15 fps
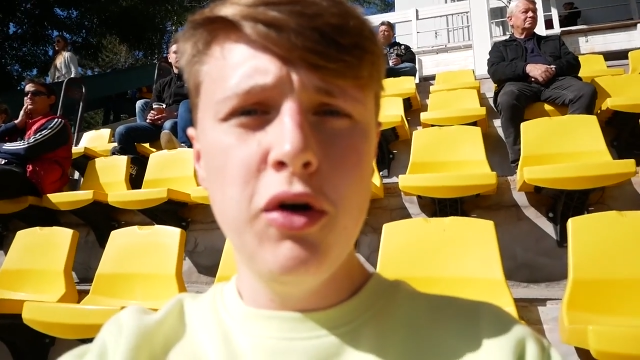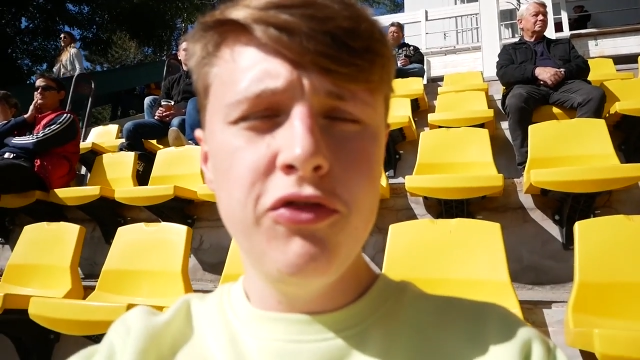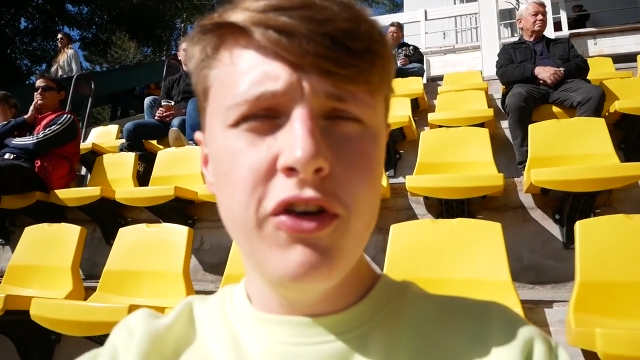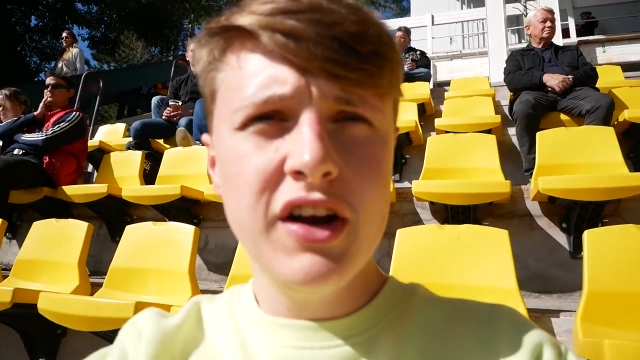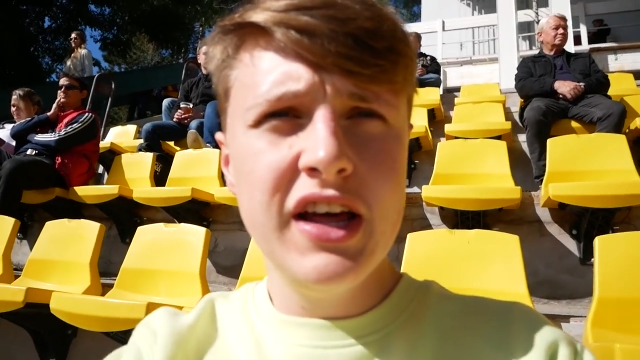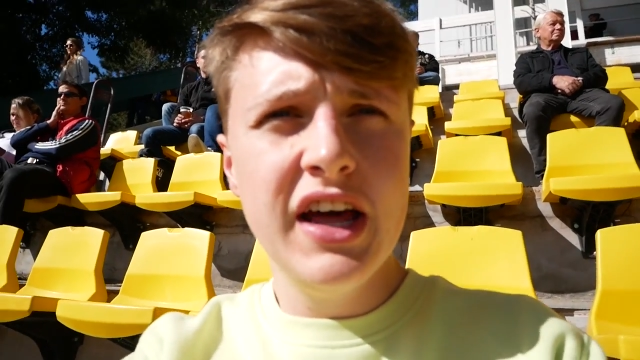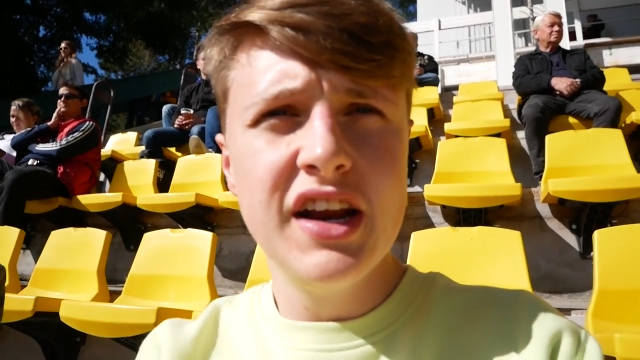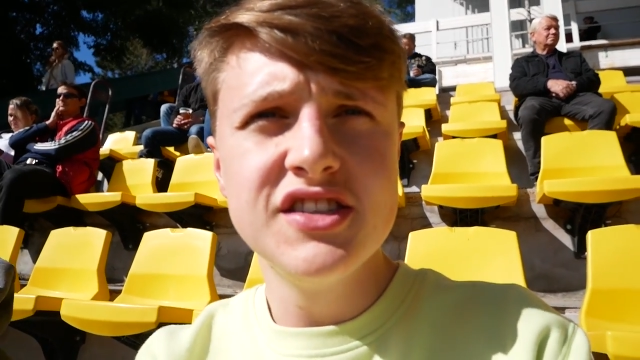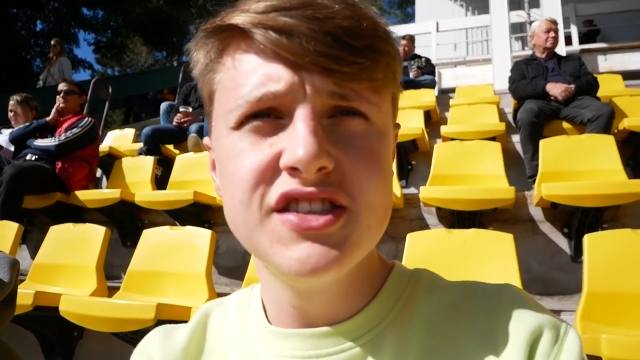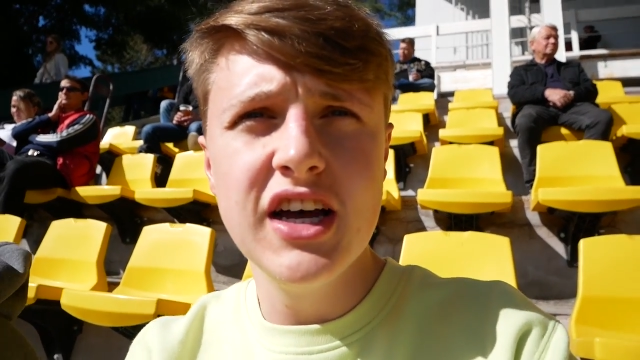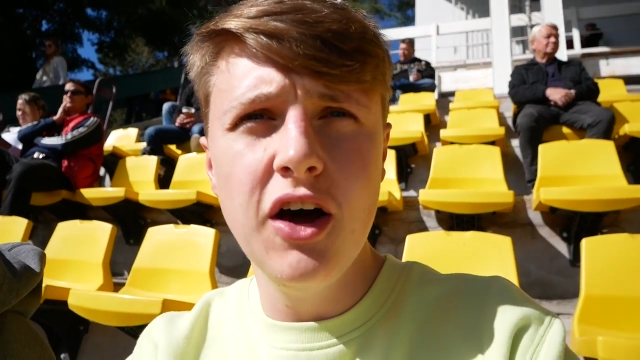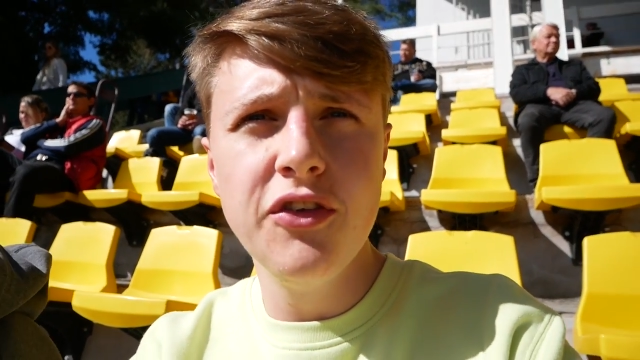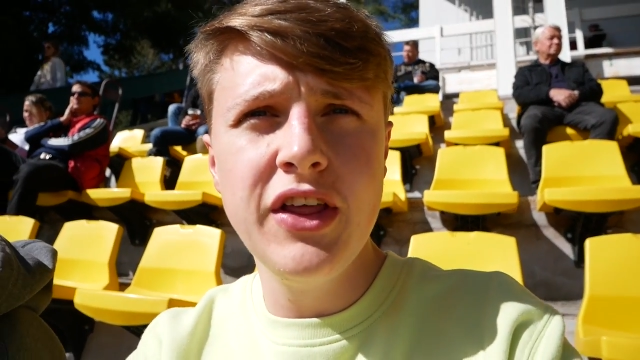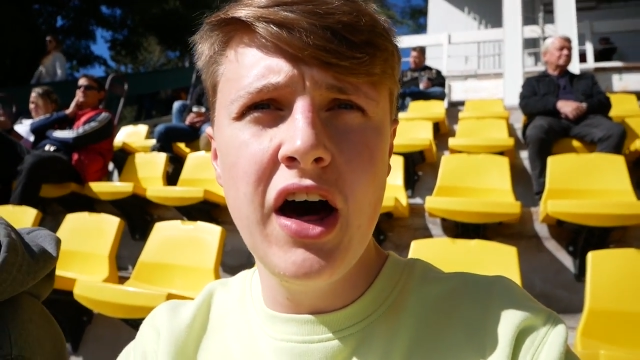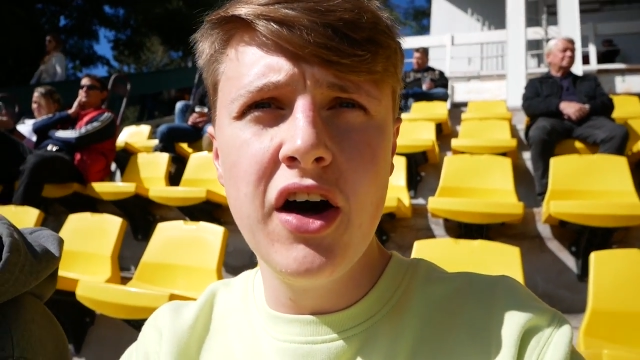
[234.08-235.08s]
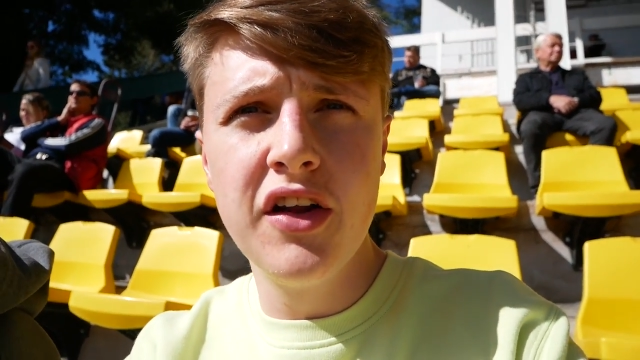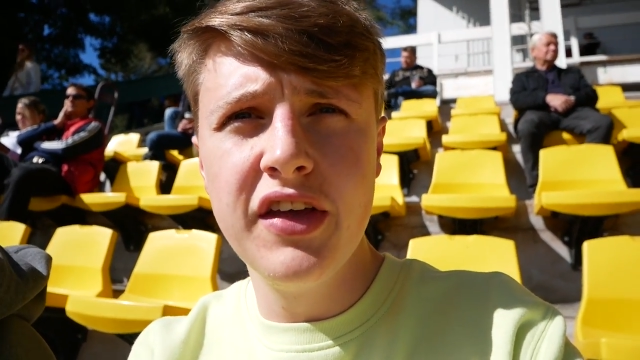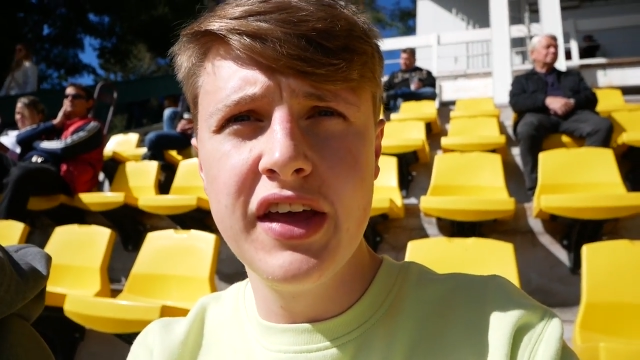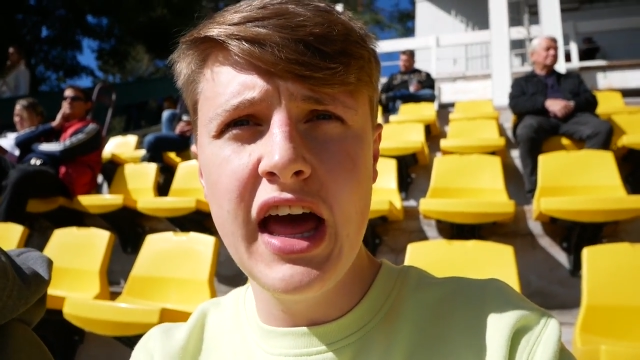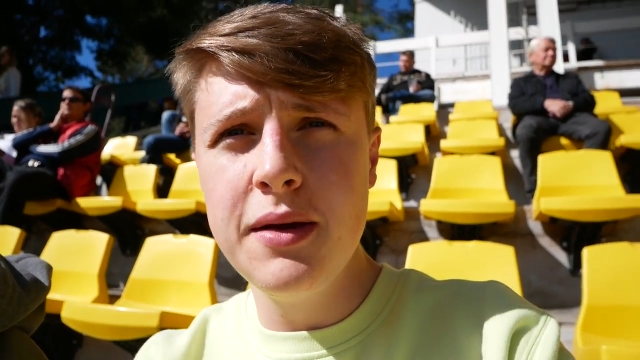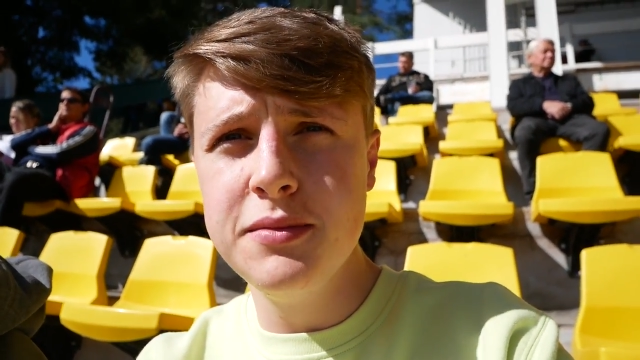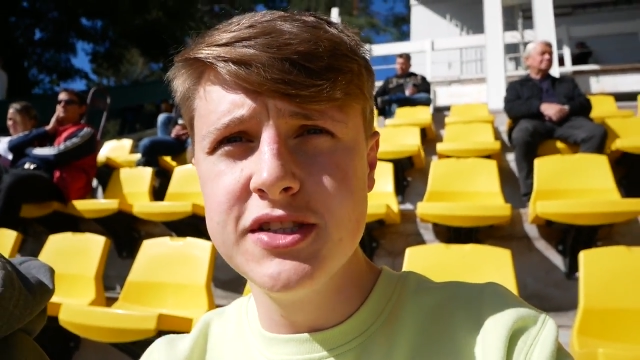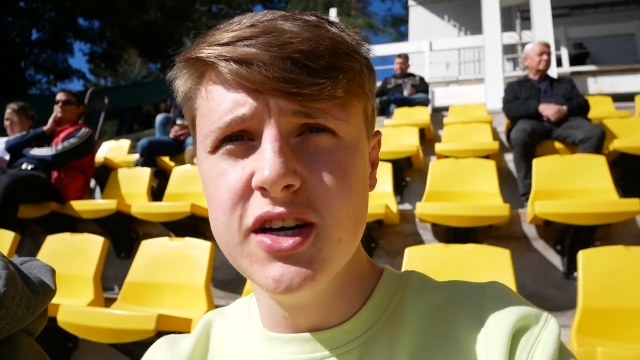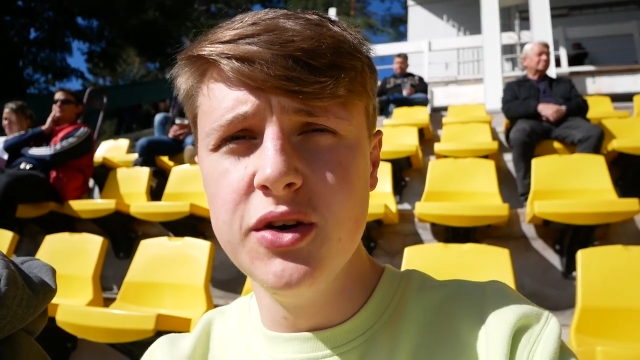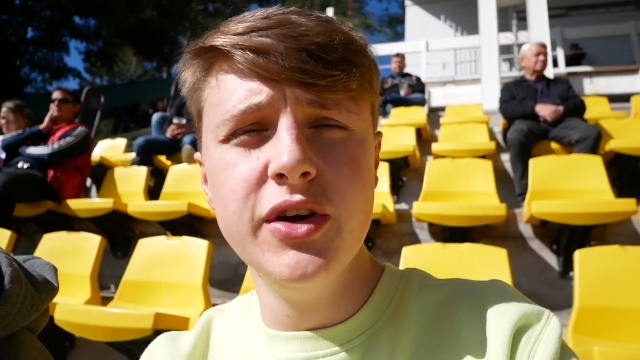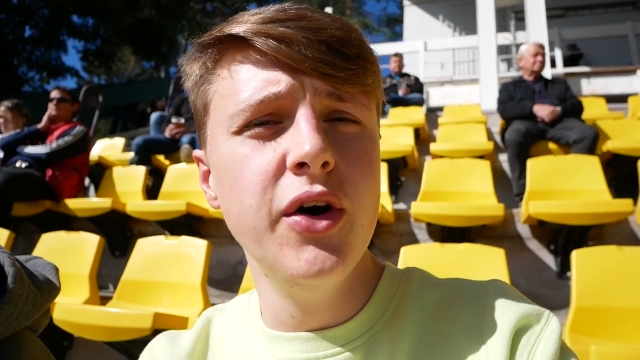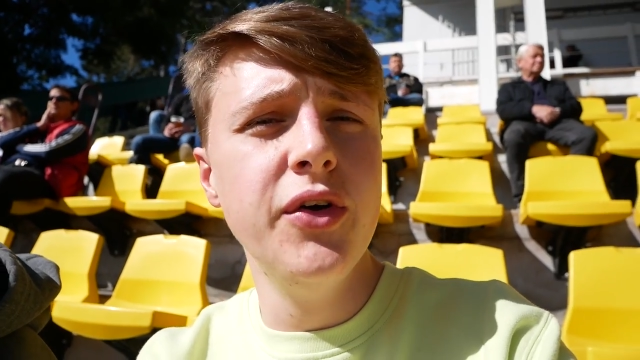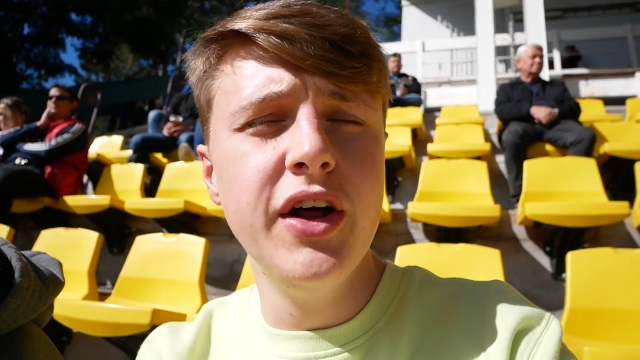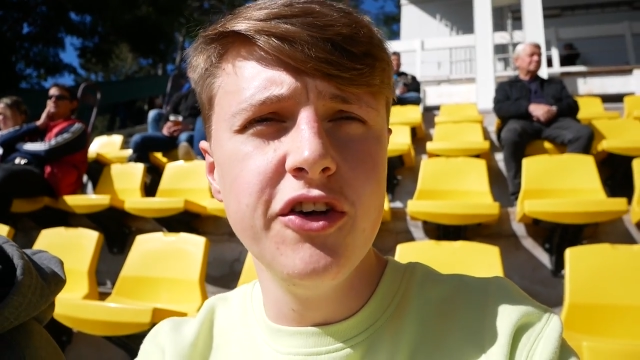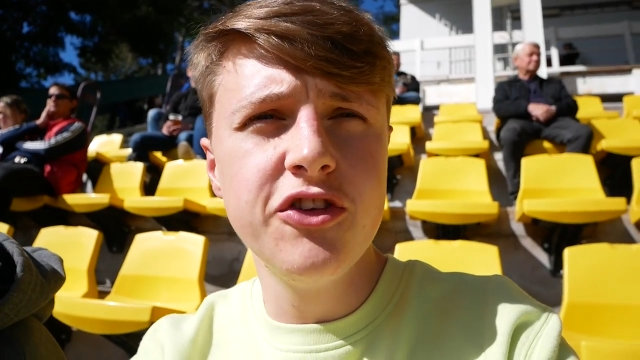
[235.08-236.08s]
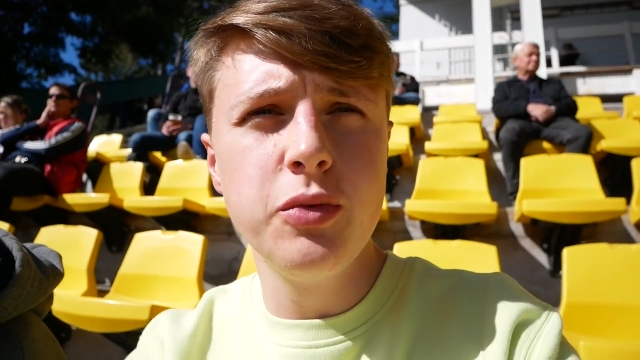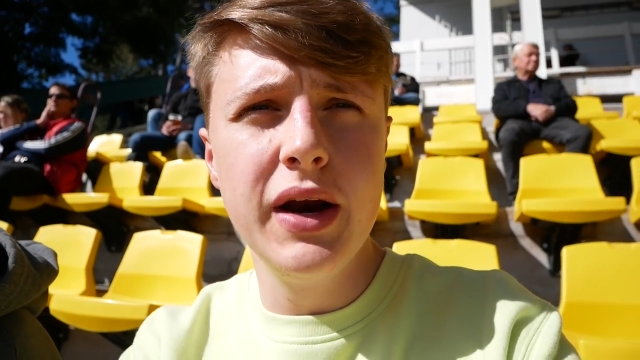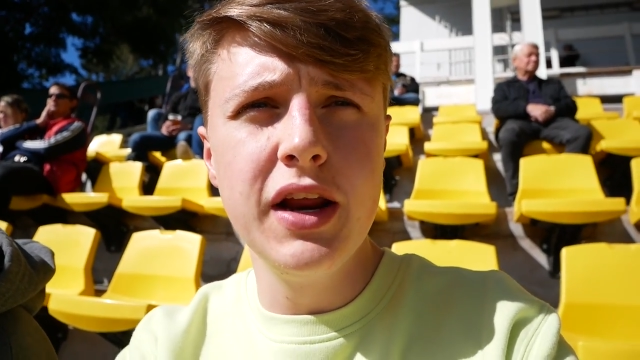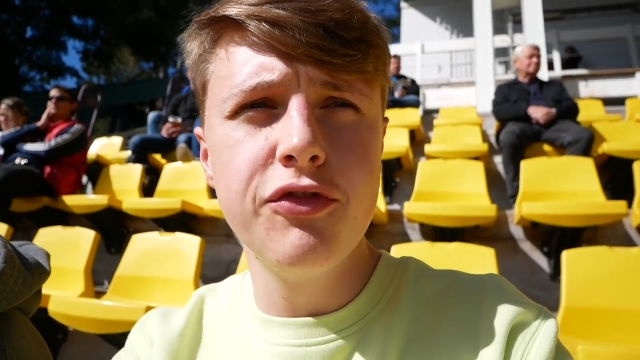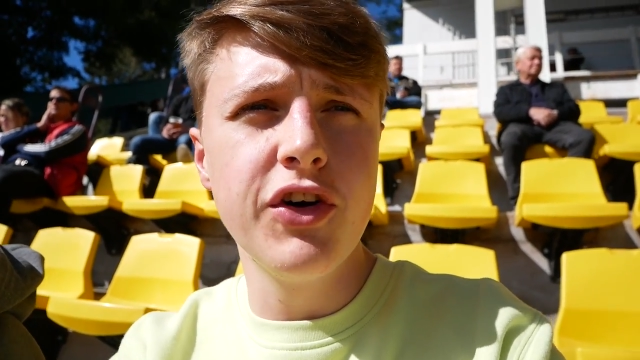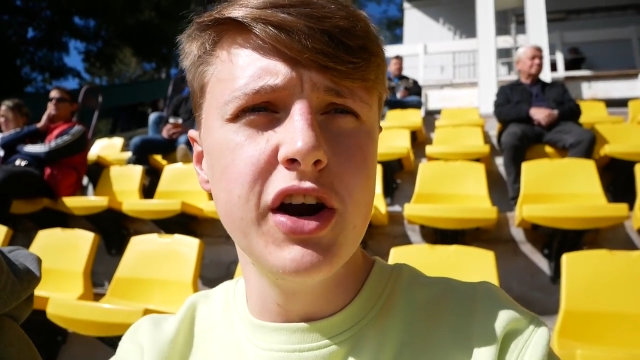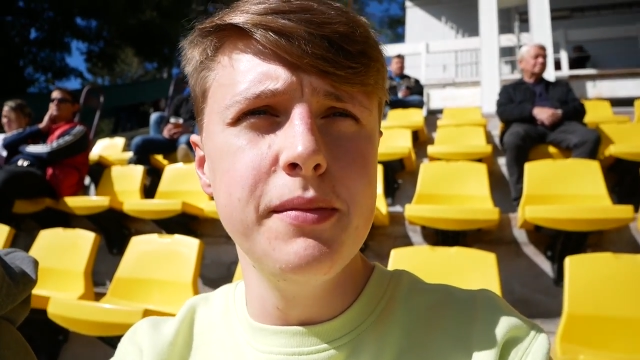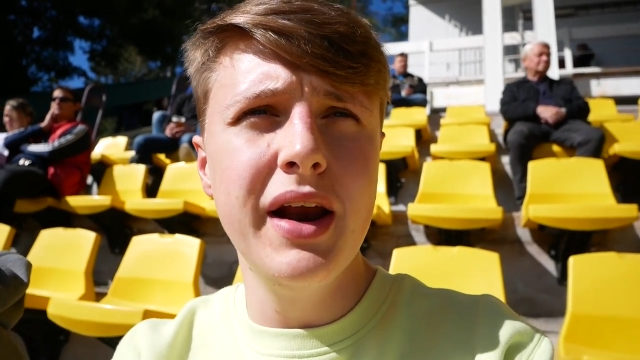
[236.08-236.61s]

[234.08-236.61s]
we're finally in and settled down, and the game's still 0-0 23